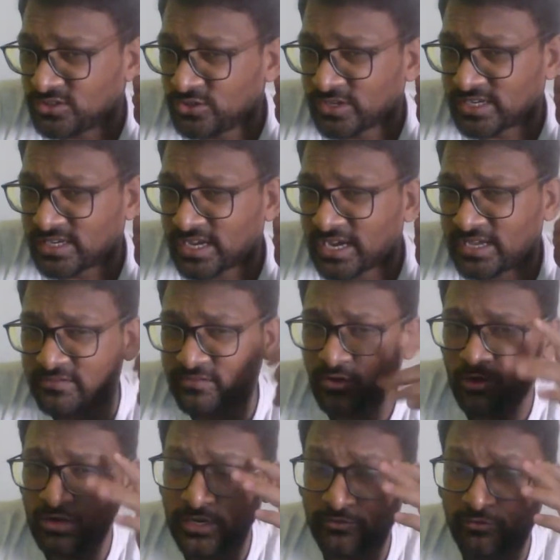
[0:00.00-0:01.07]
So you
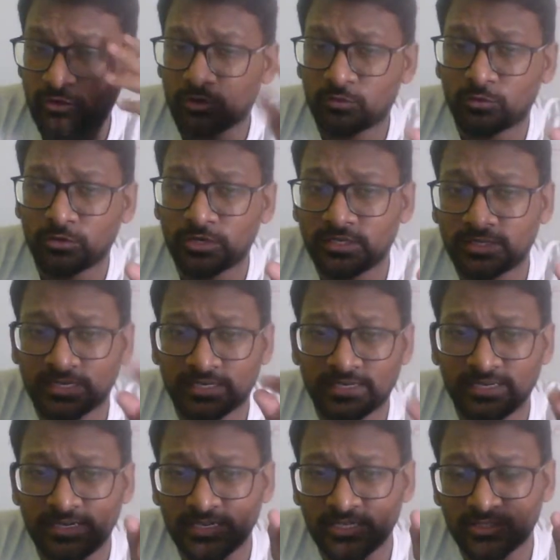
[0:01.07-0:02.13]
can, I have already
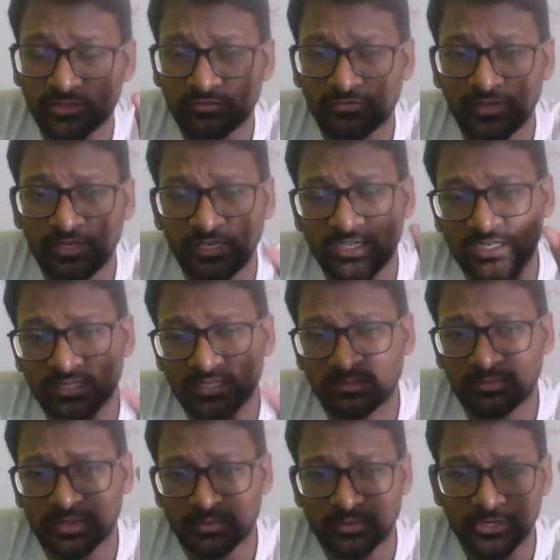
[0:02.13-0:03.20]
forwarded 30 days of
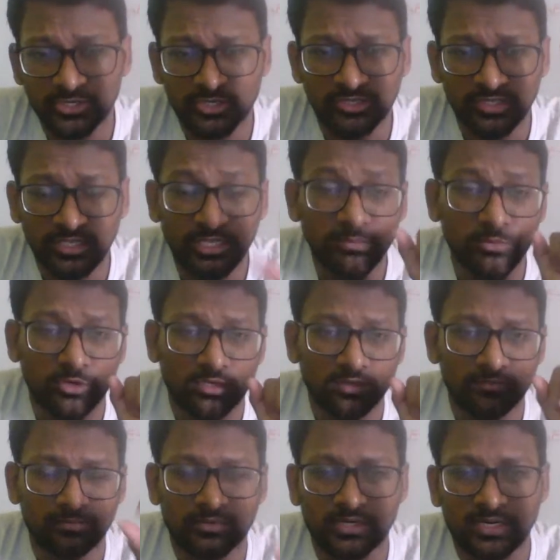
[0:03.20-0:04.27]
NEET preparation
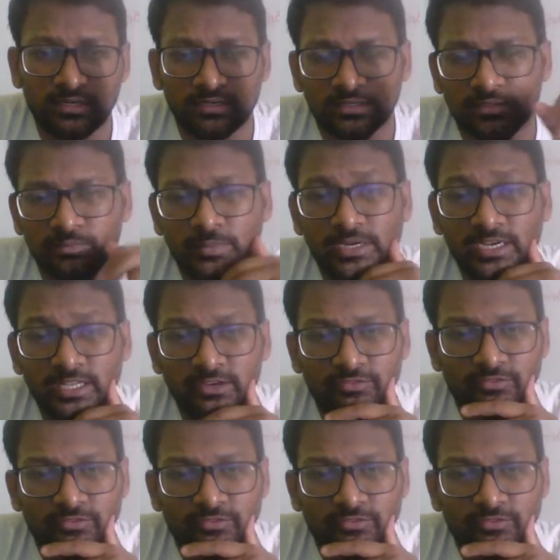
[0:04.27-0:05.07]
ebook, right?